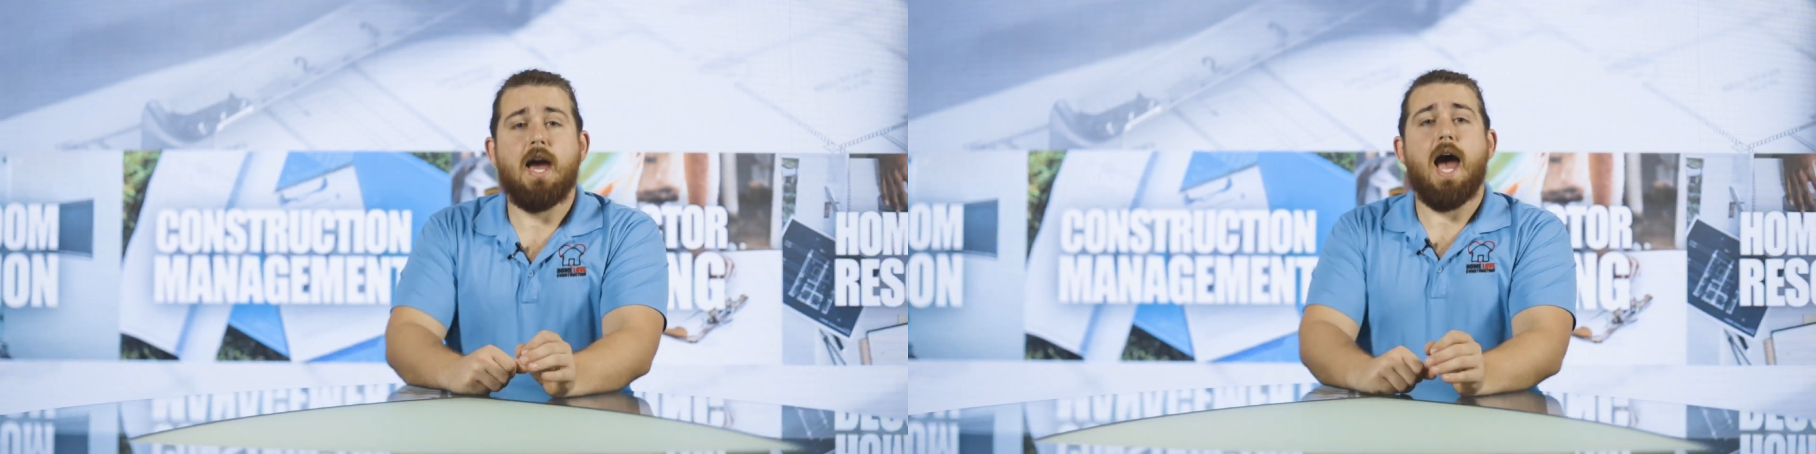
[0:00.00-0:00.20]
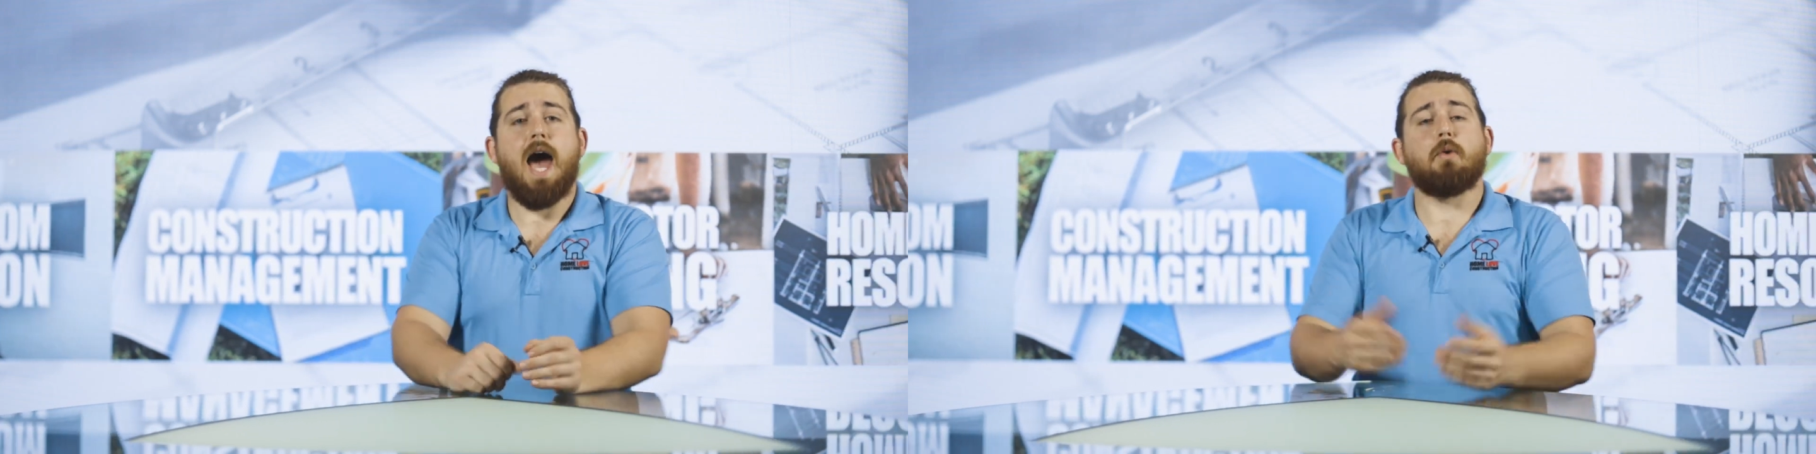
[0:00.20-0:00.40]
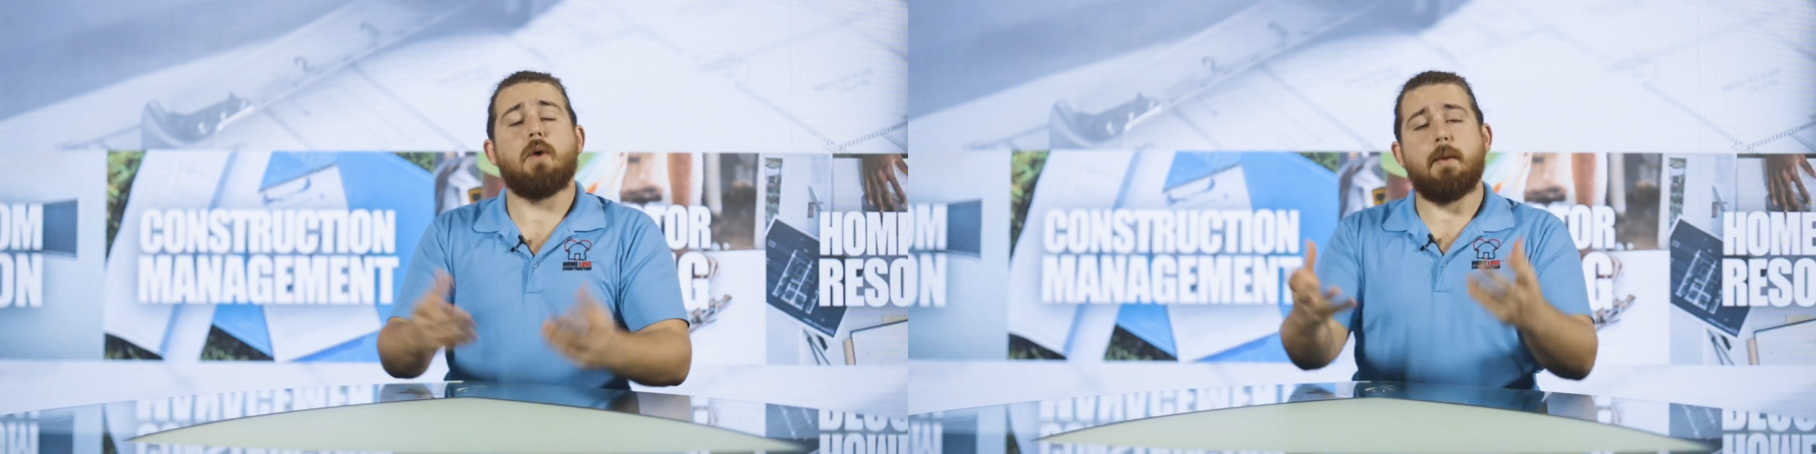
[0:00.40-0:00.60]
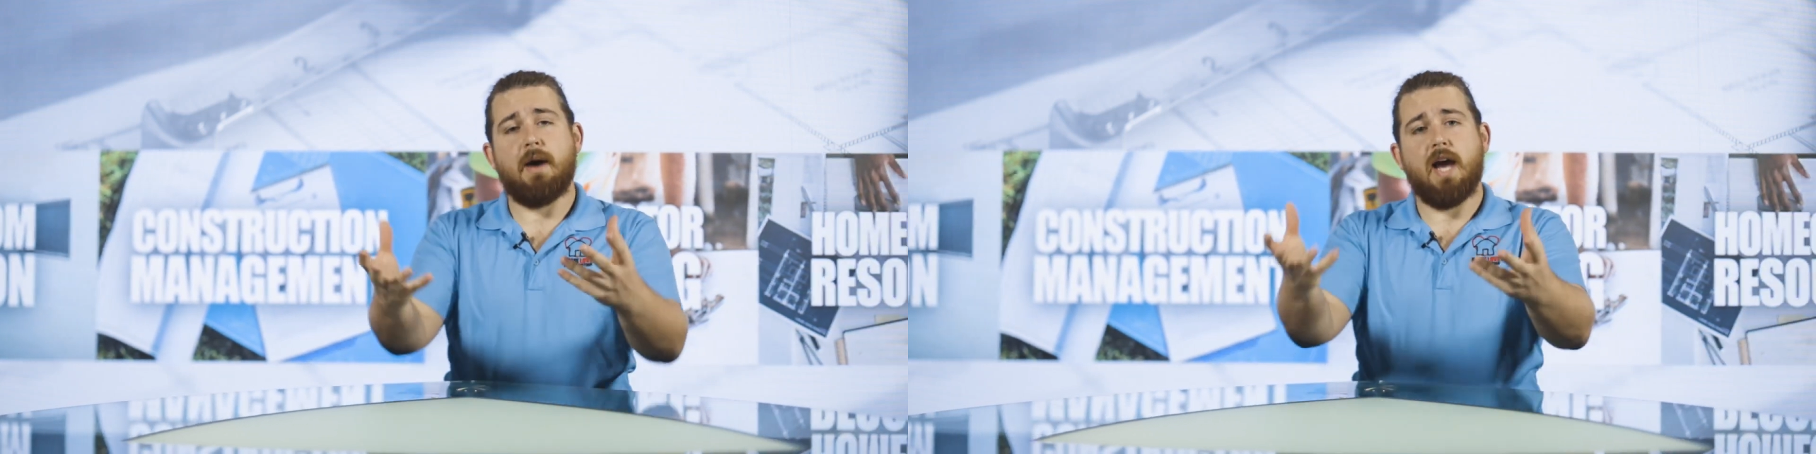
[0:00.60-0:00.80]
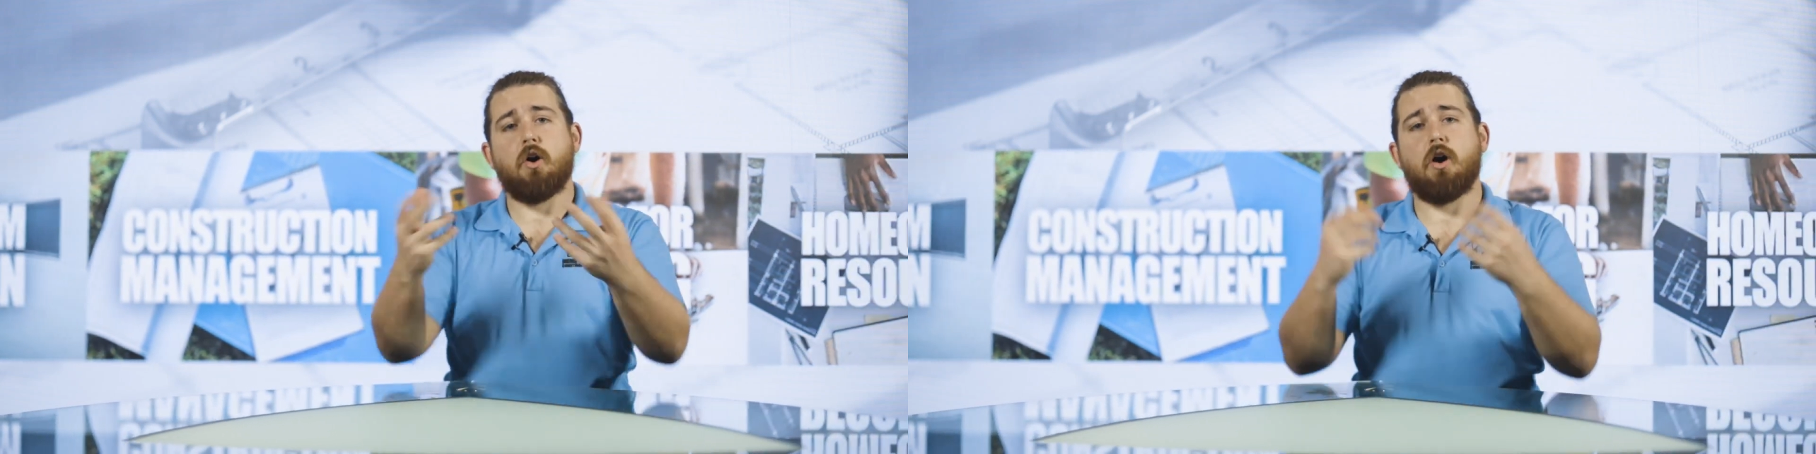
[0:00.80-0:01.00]
how do I
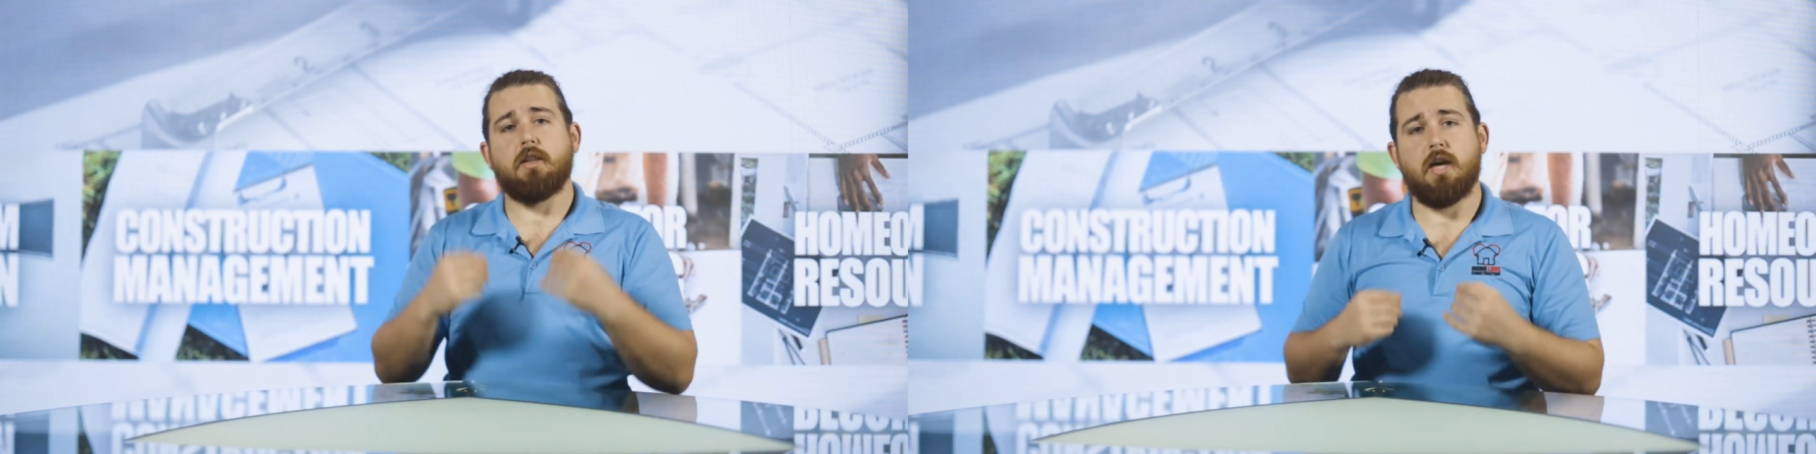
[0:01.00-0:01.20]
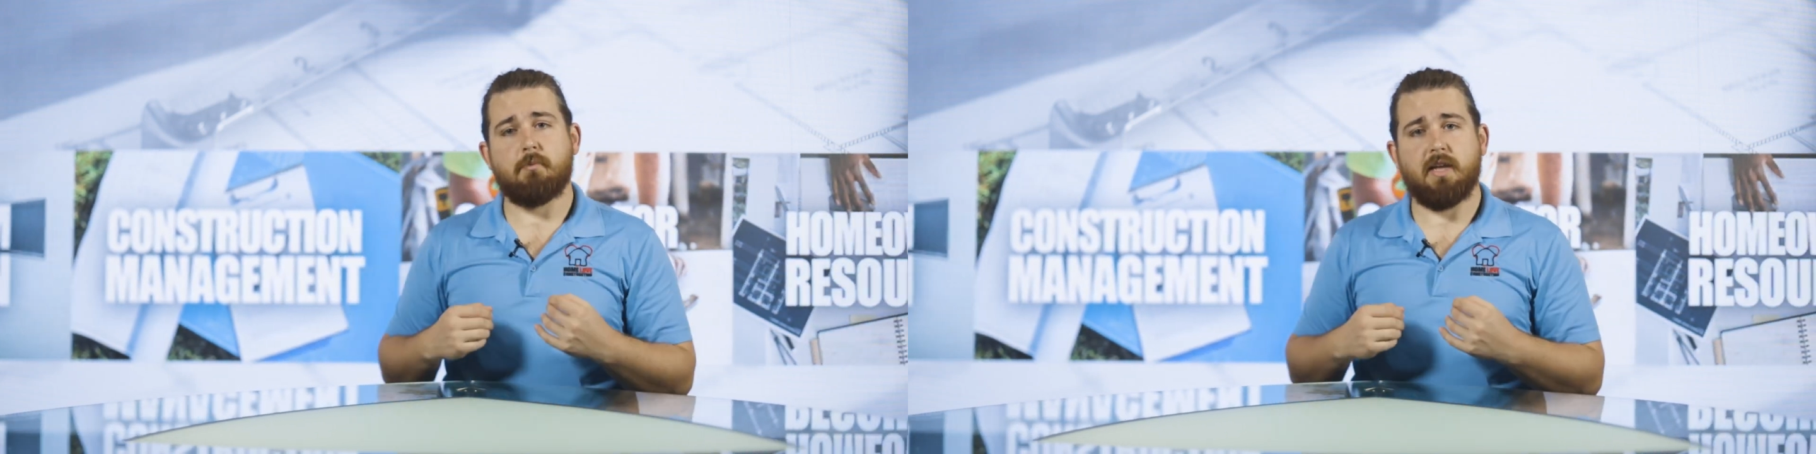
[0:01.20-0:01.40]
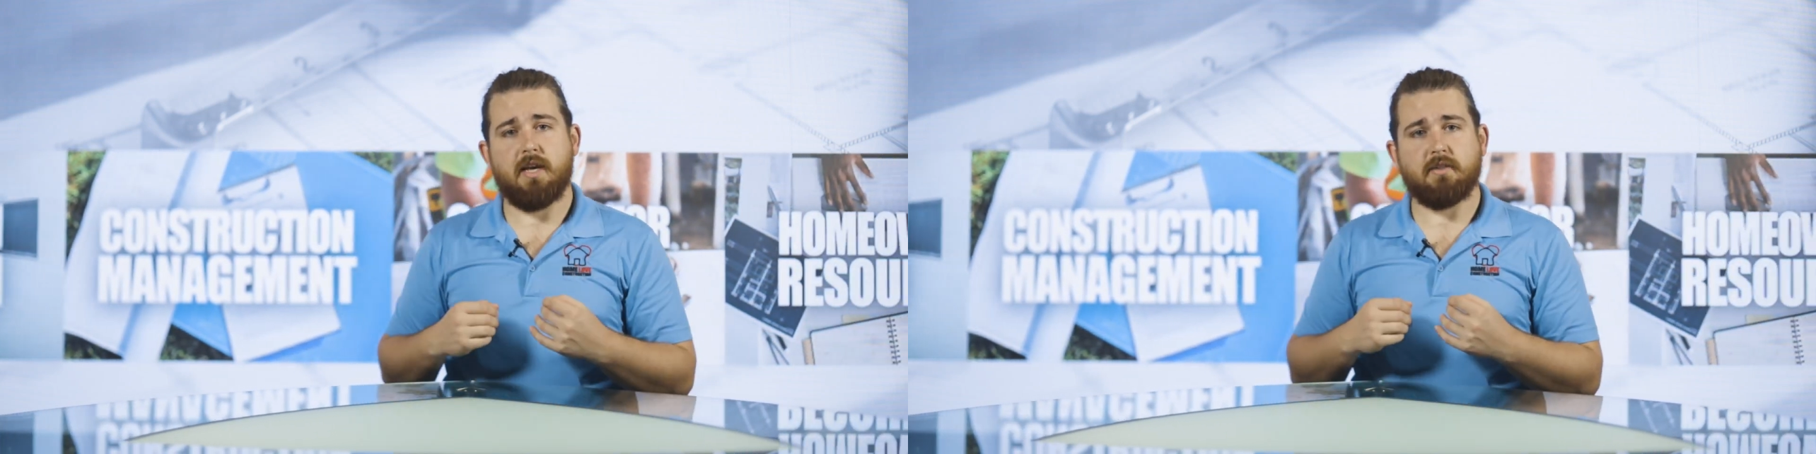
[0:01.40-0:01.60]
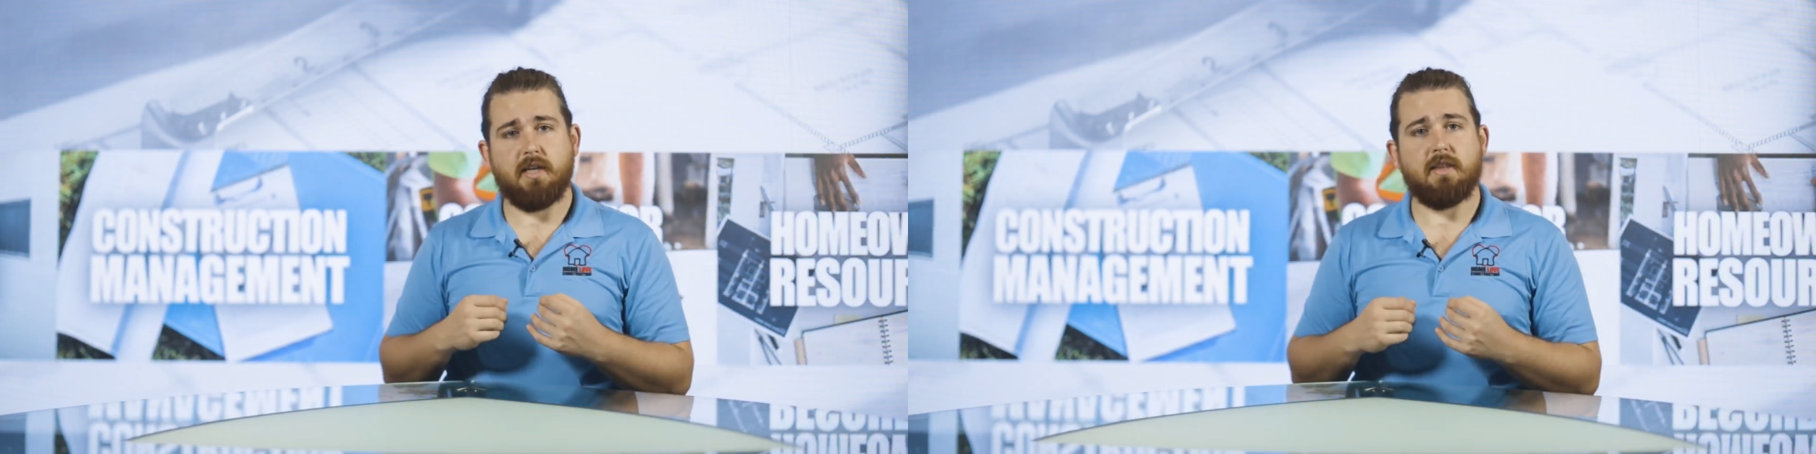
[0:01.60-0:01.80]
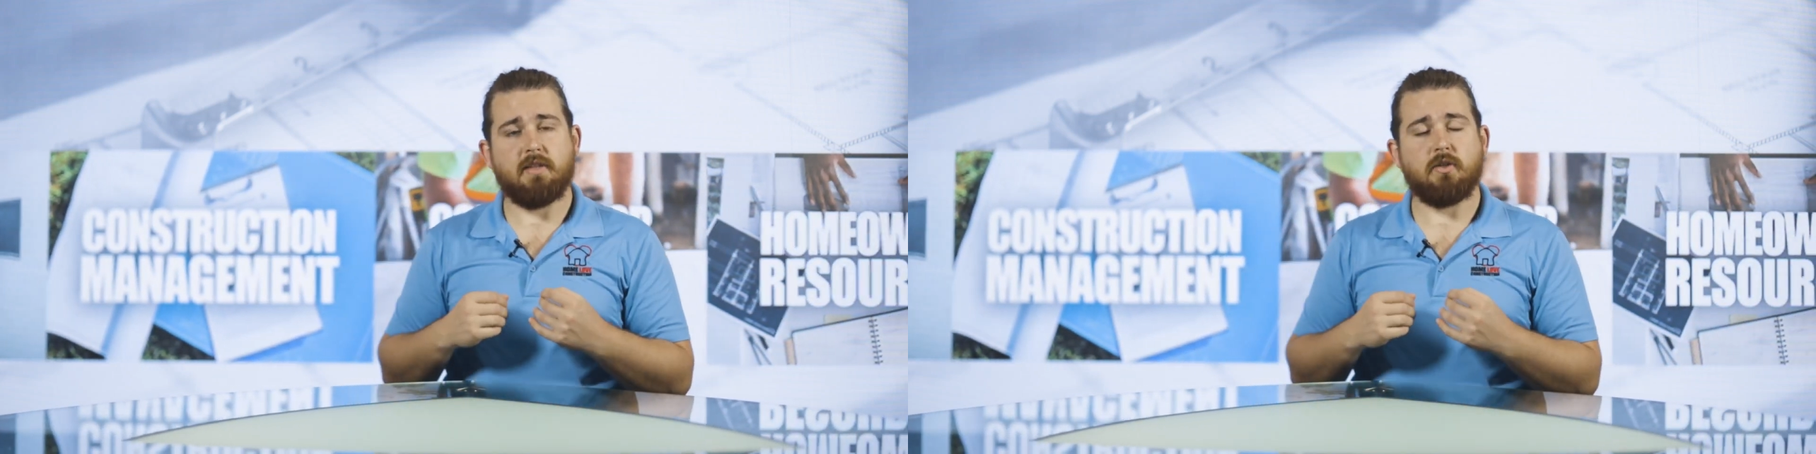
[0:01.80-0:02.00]
buy online plans,
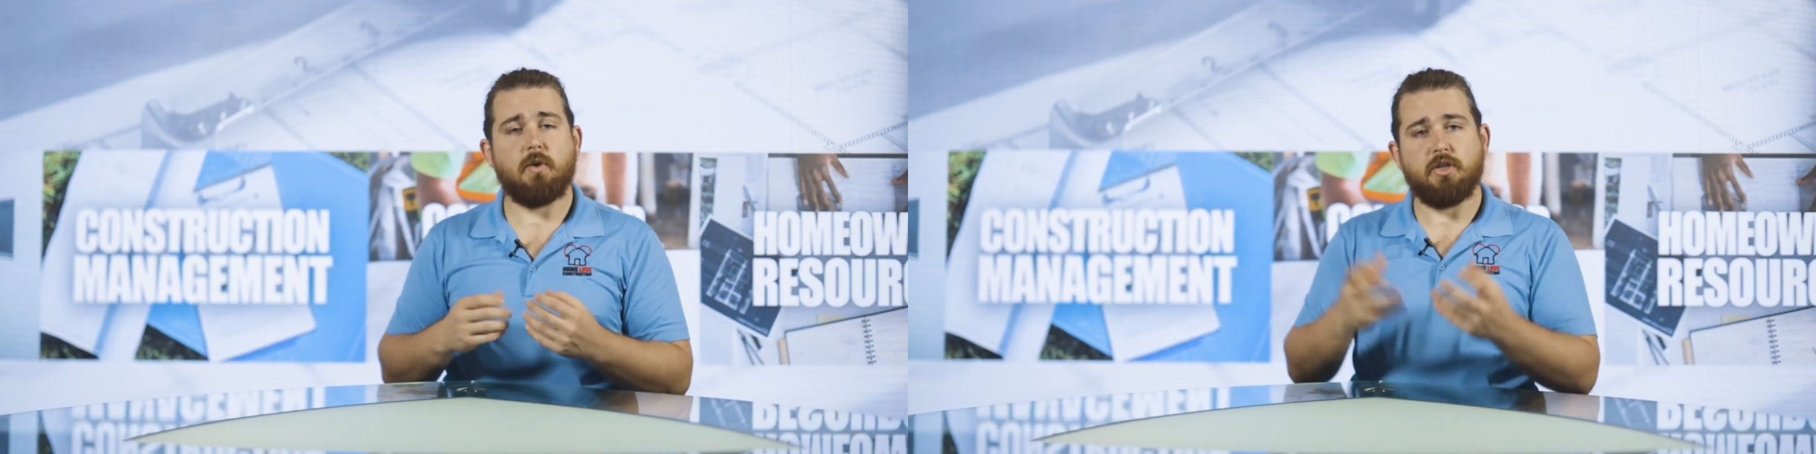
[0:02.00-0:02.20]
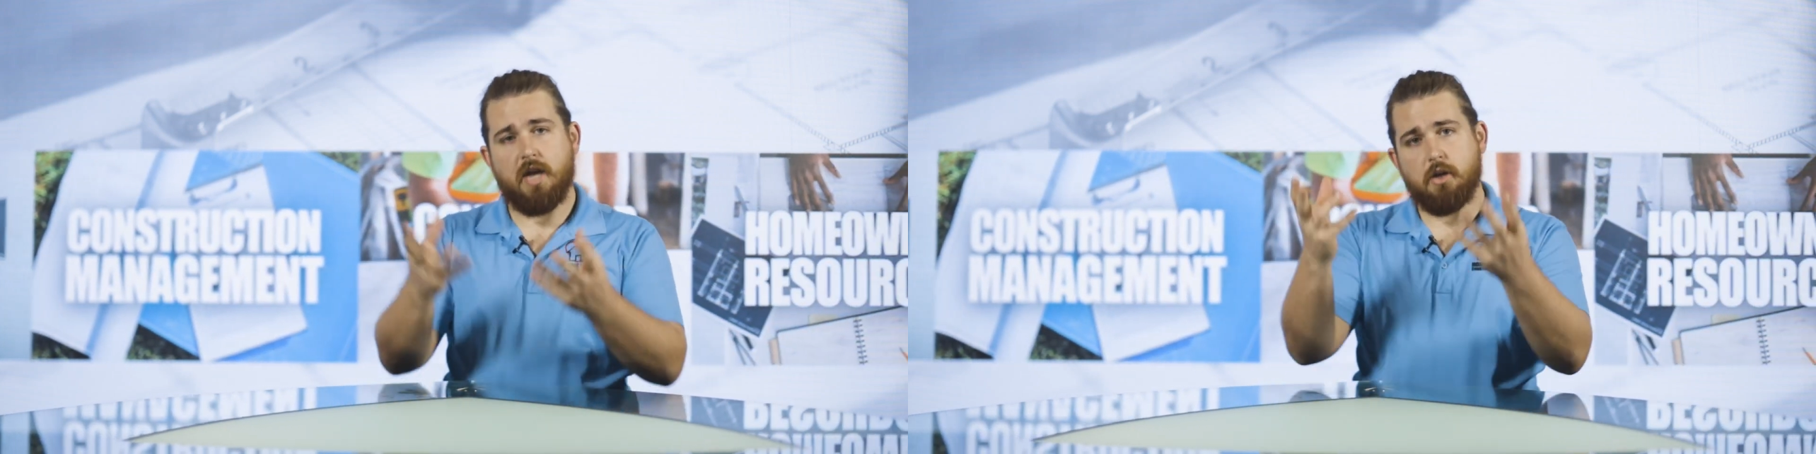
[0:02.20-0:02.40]
again, that's the question.